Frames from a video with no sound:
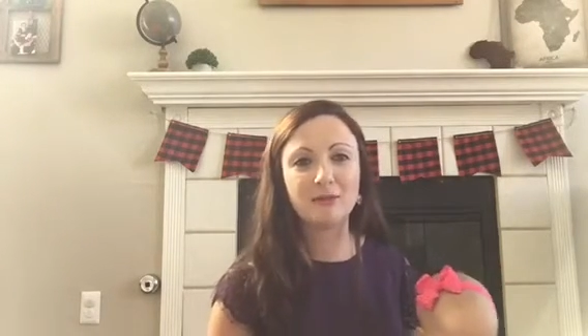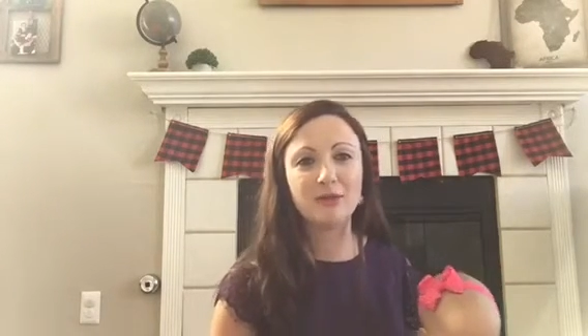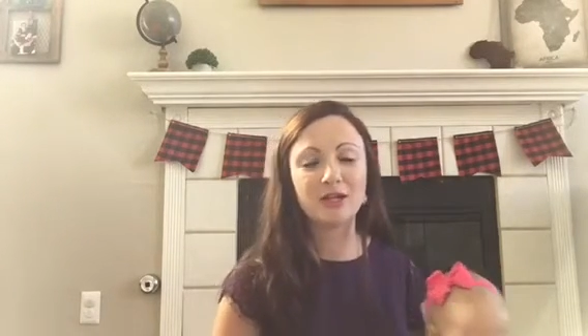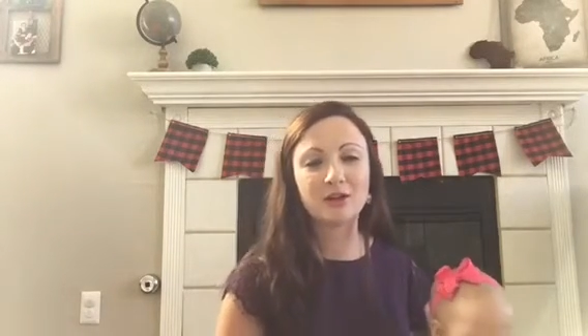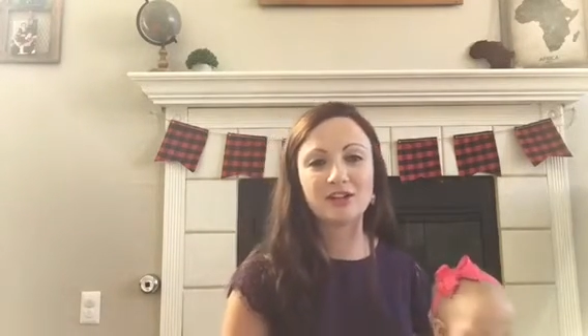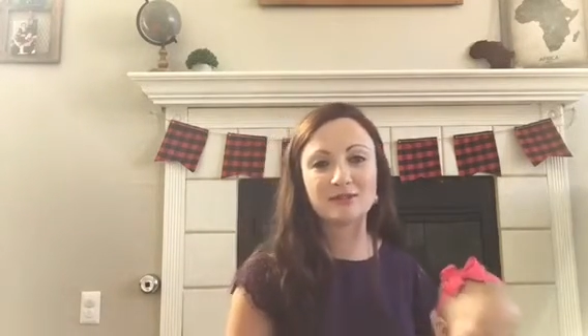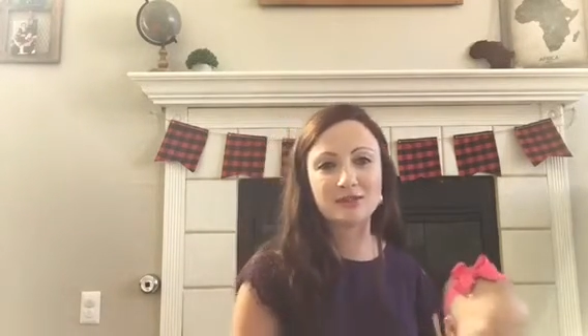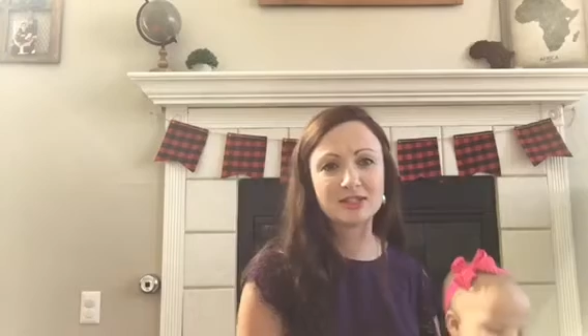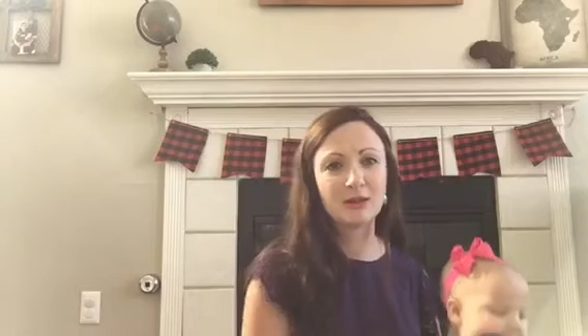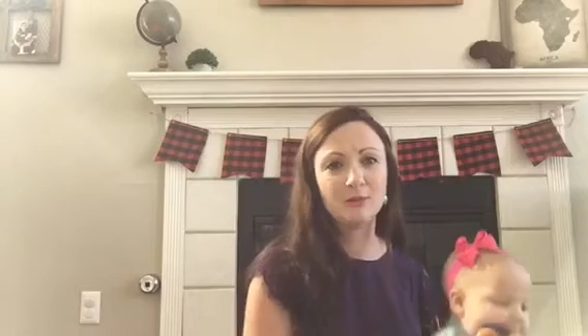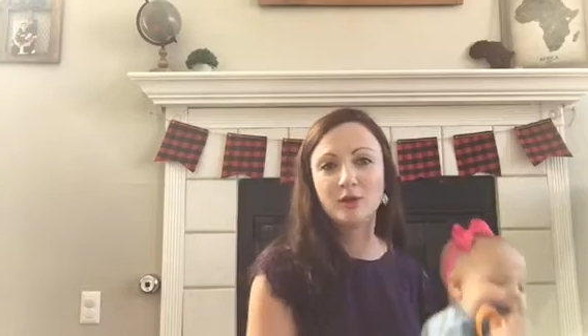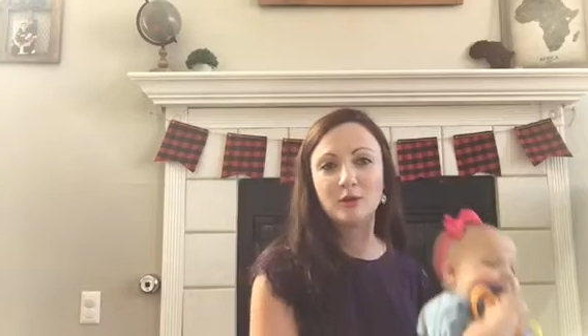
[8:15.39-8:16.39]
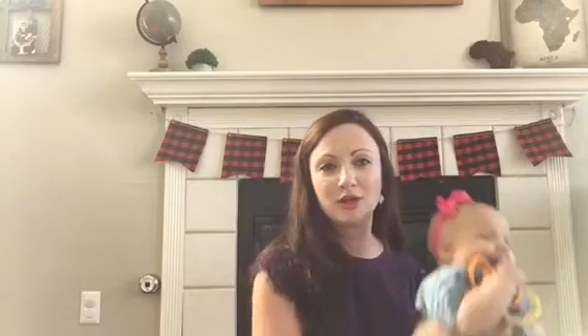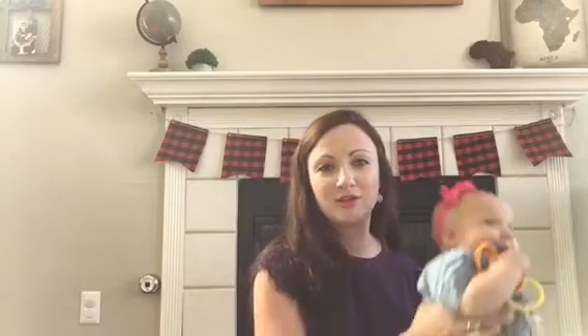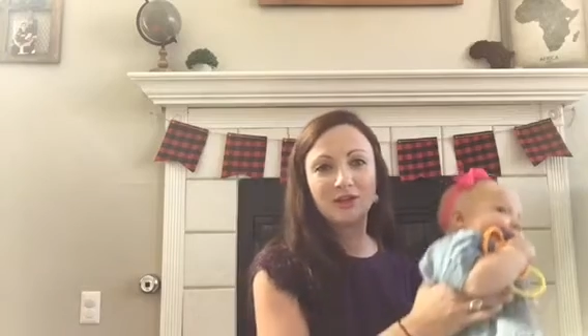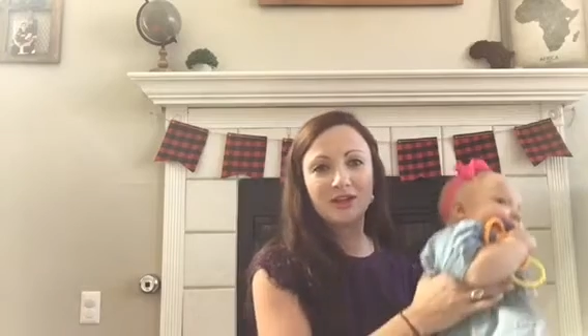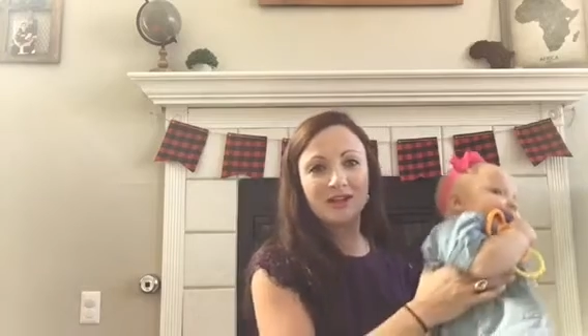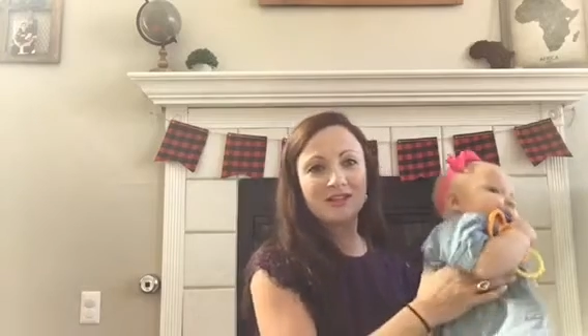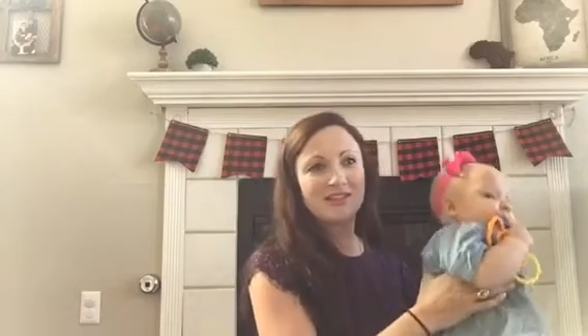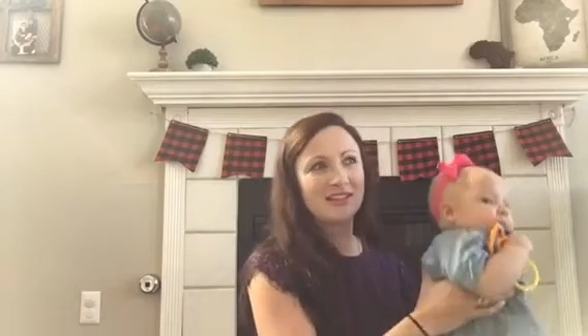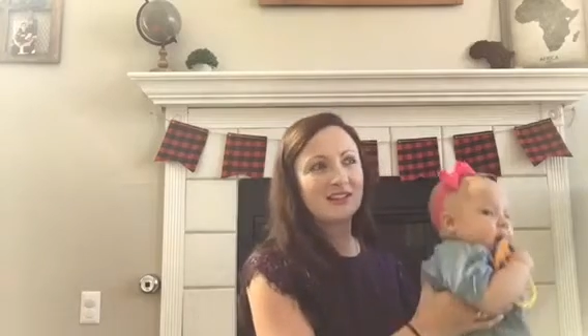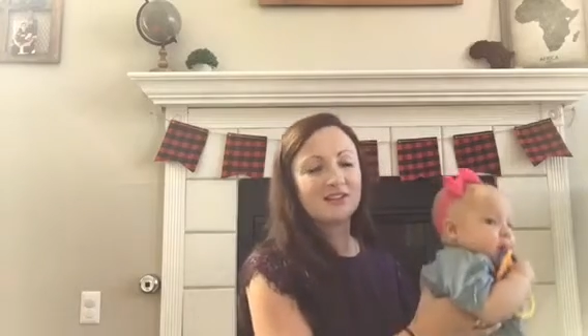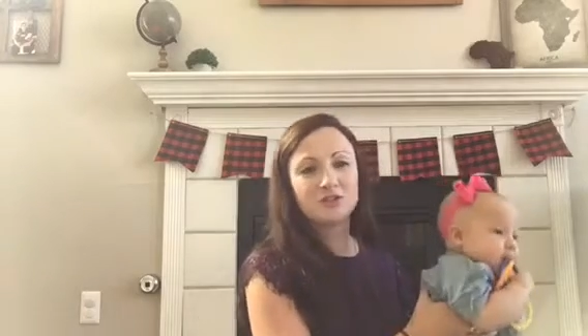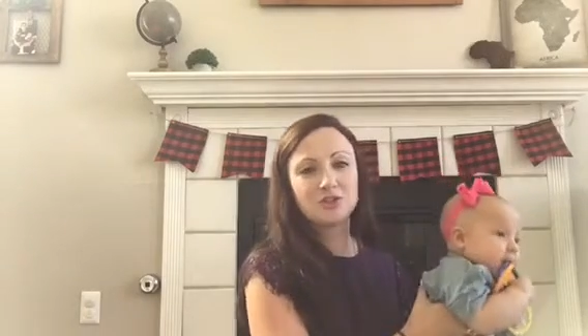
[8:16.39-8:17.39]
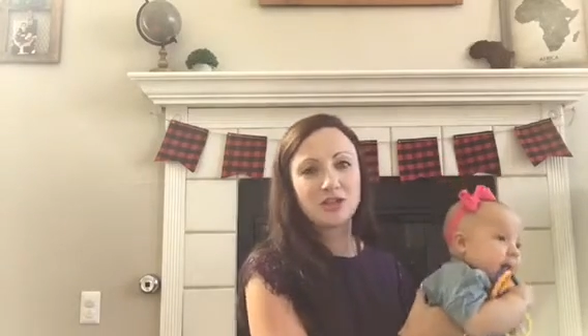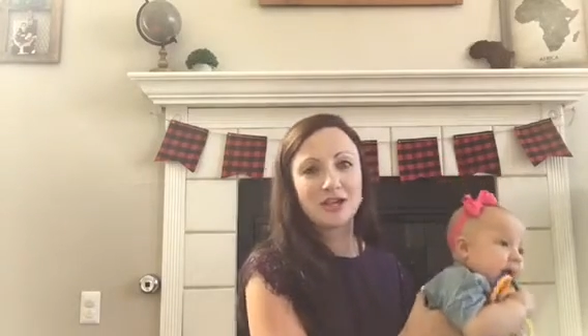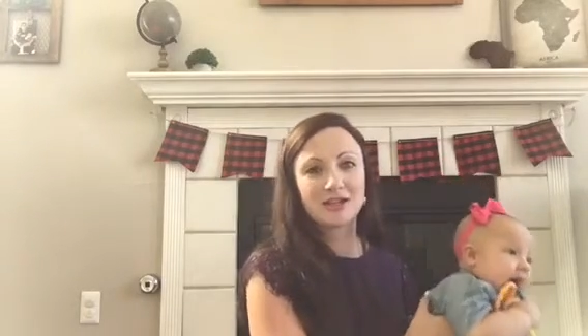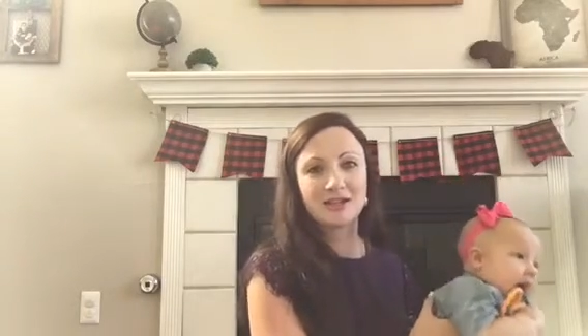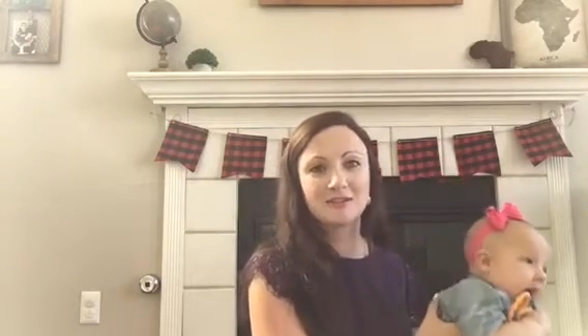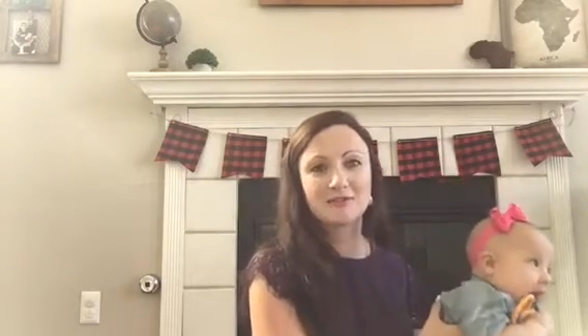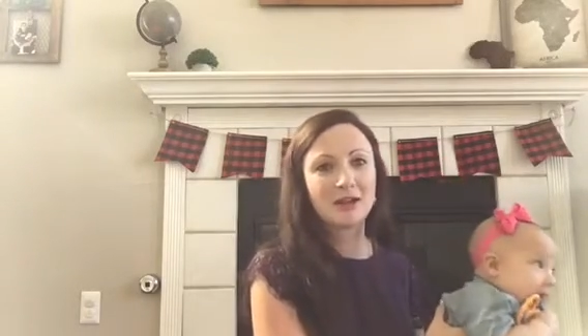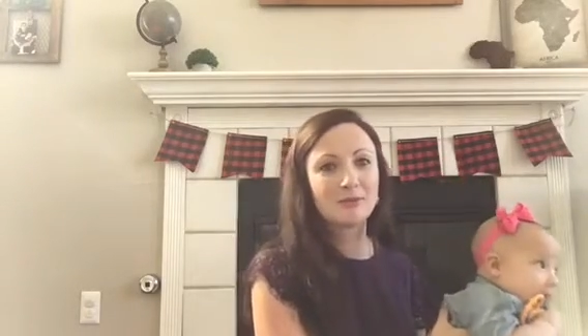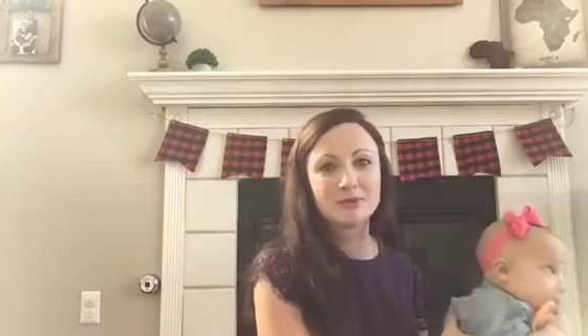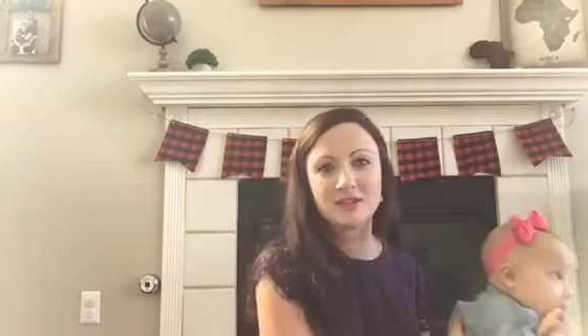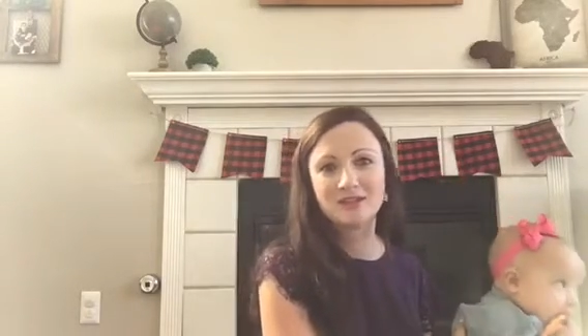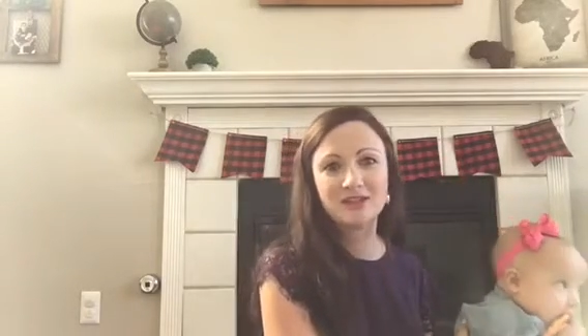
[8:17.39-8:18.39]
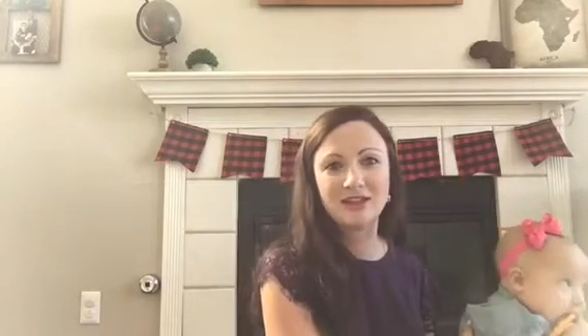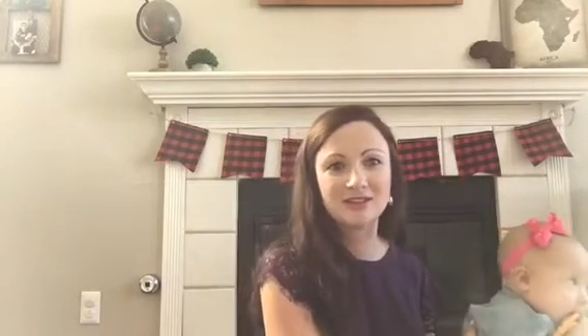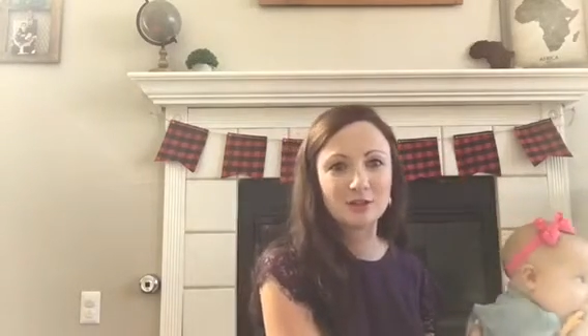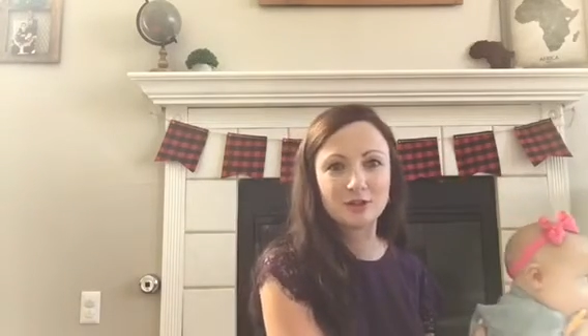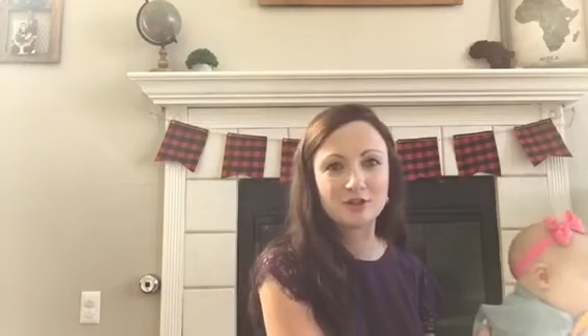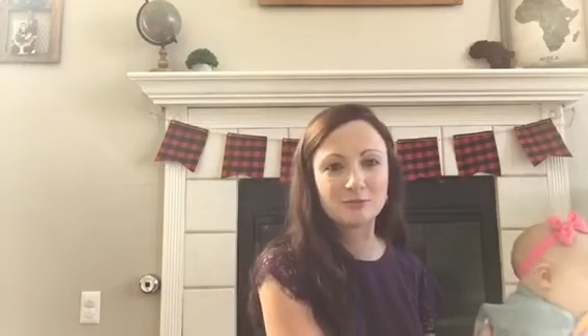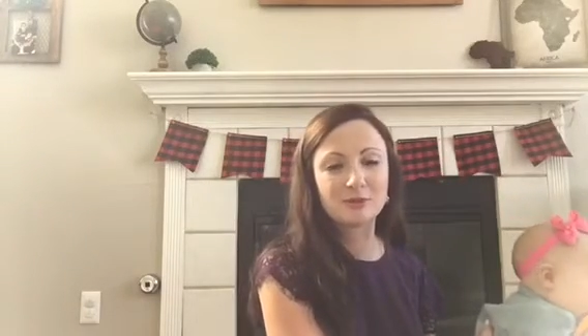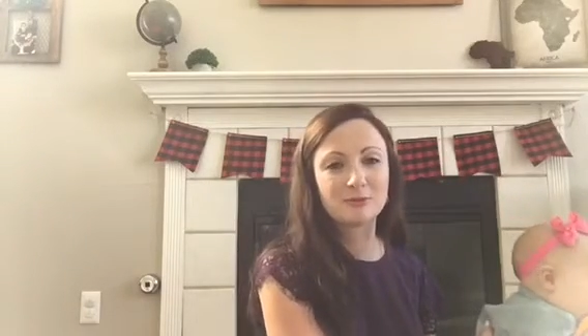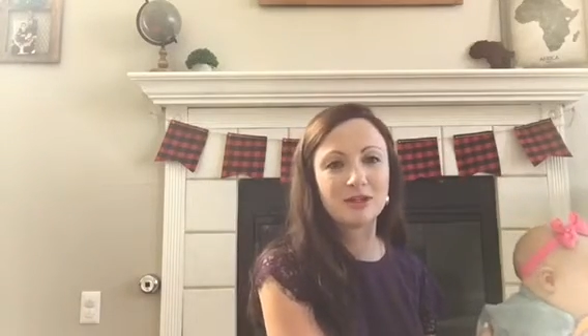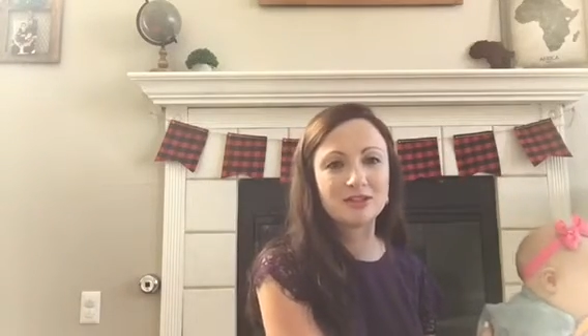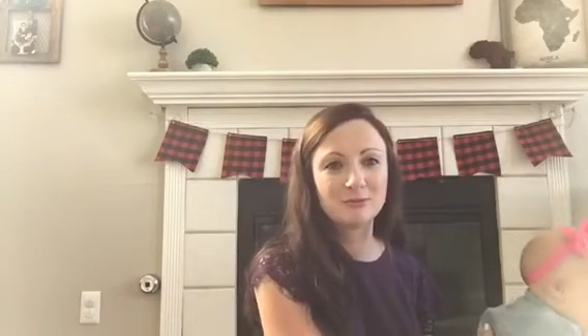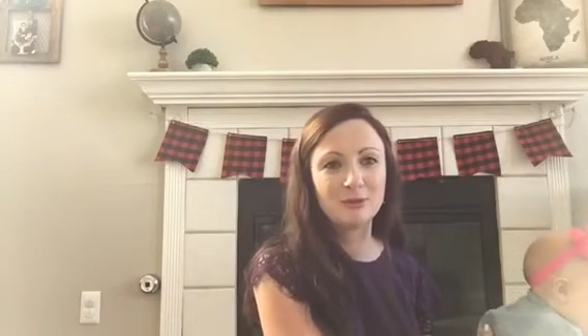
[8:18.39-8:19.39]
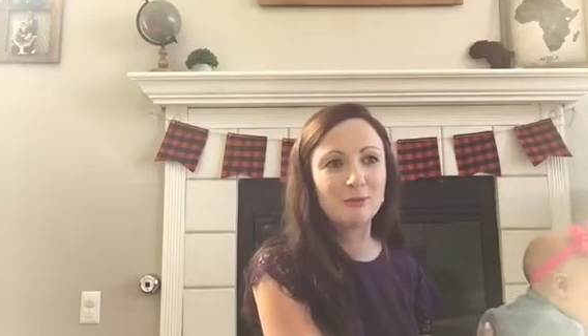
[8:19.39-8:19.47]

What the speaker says: I mean, at Christmas time, we don't give our kids, like, their jacket wrapped and say it's a Christmas present.